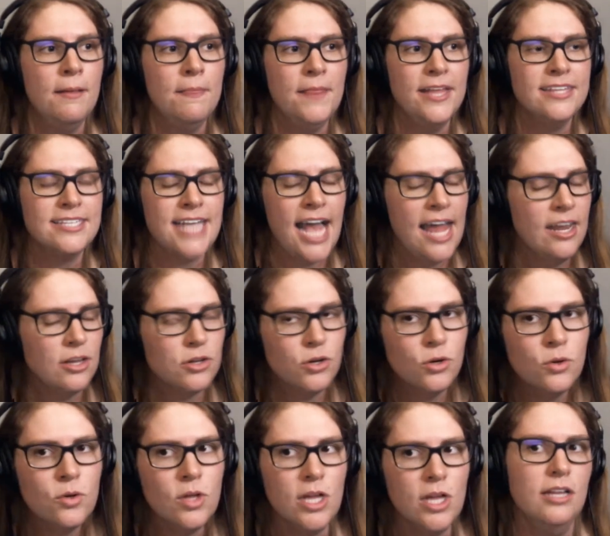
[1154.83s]
It's kind of
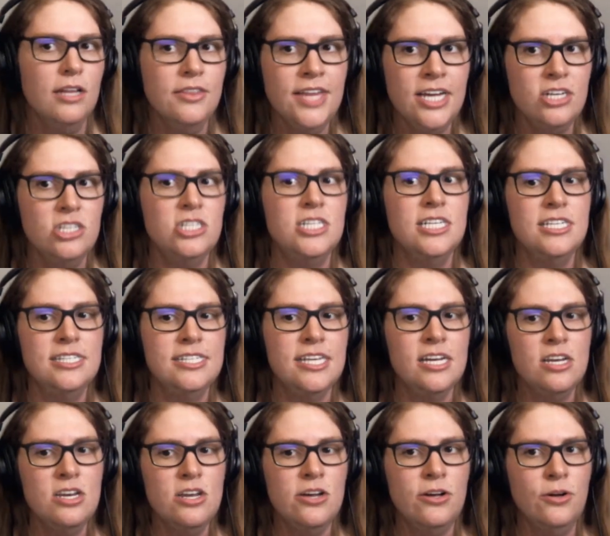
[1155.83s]
cool that she
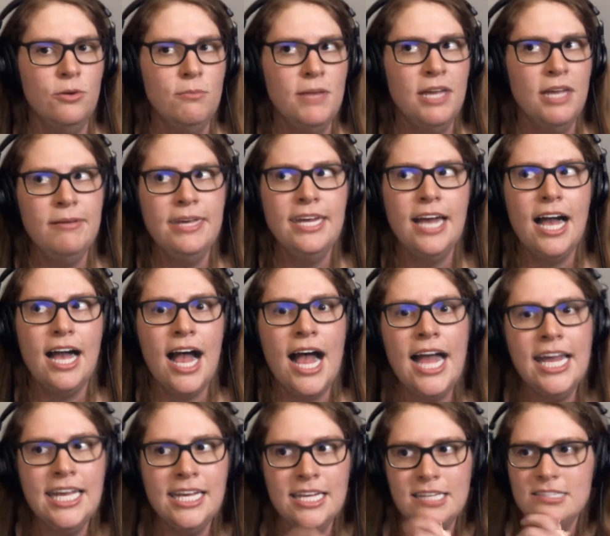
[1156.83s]
said no. Maybe
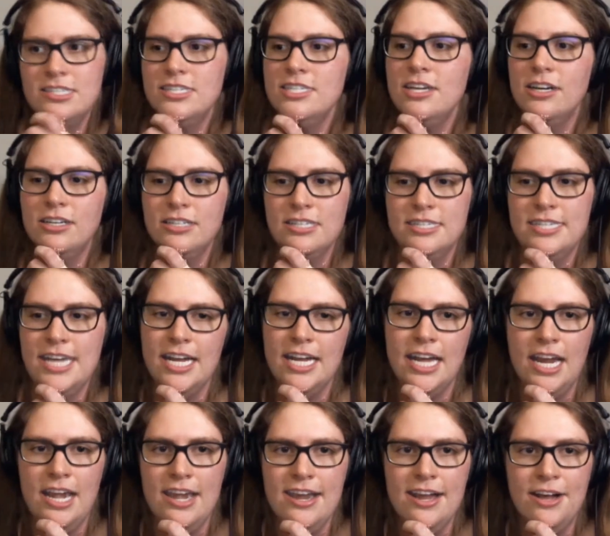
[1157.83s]
I can start
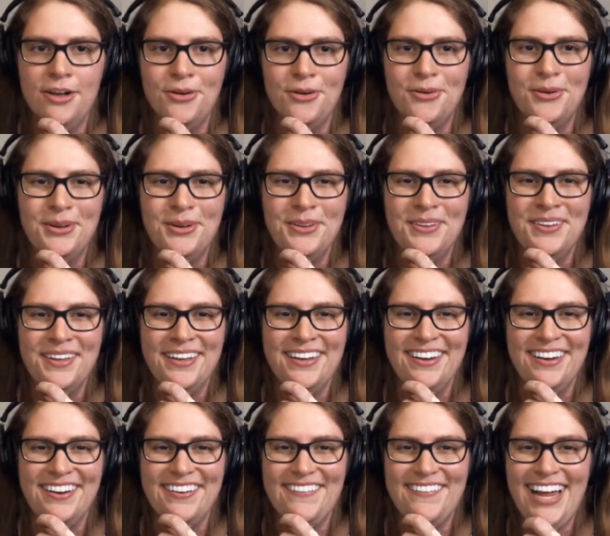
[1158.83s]
saying no,
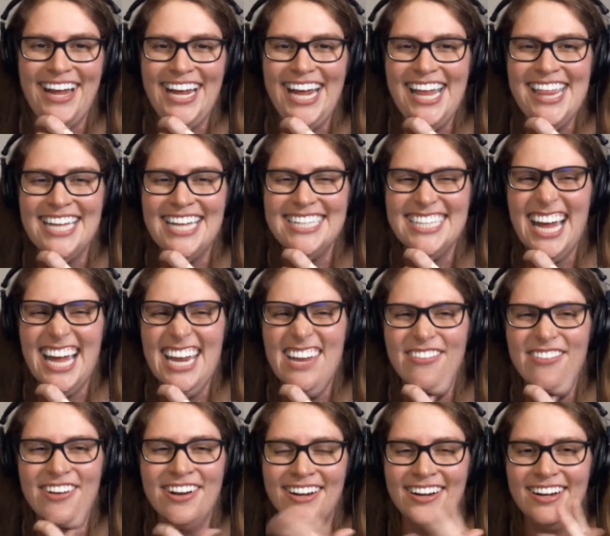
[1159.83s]
right? And that's kind
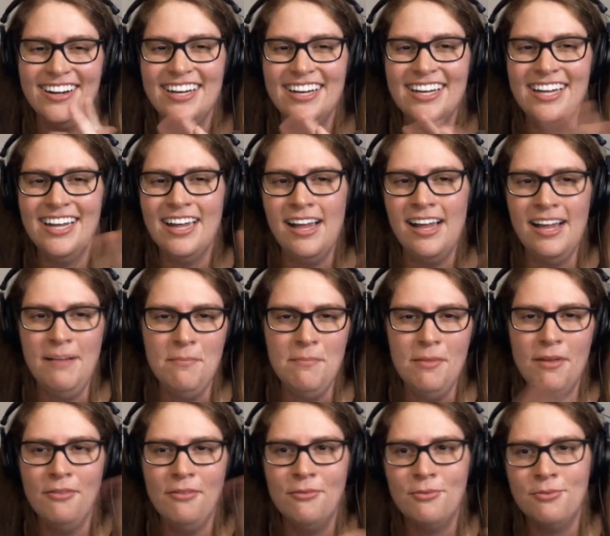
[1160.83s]
of our
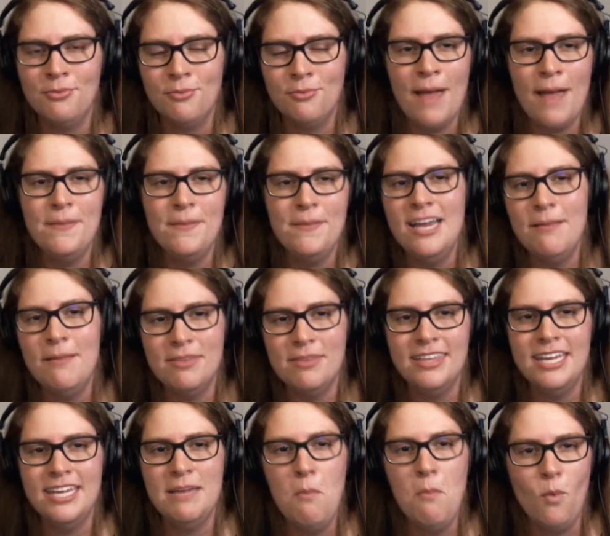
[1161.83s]
wrapping up
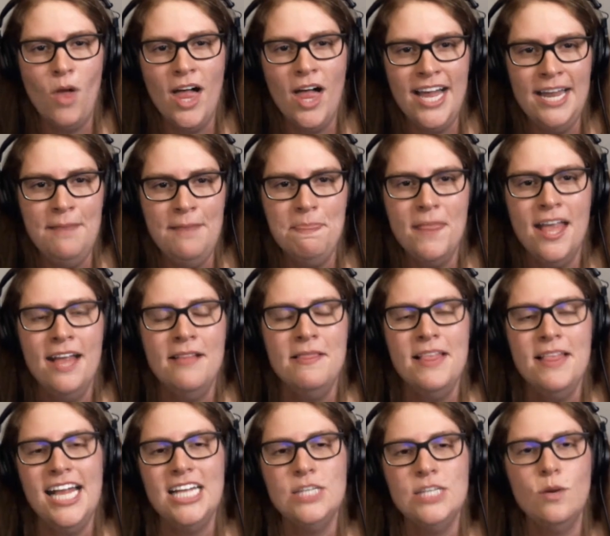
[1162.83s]
theme 1
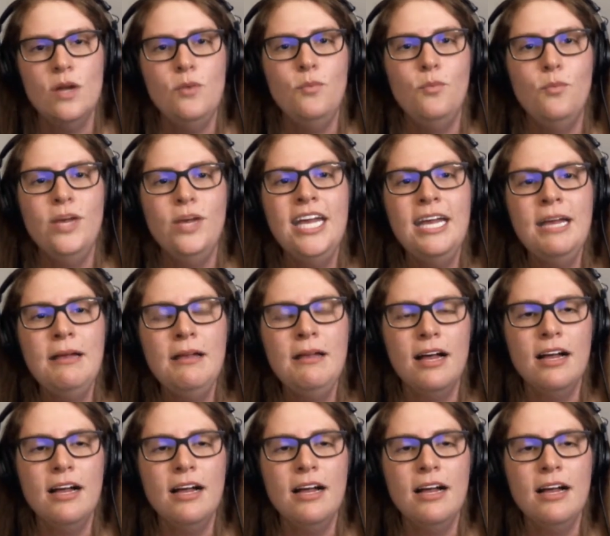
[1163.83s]
is when we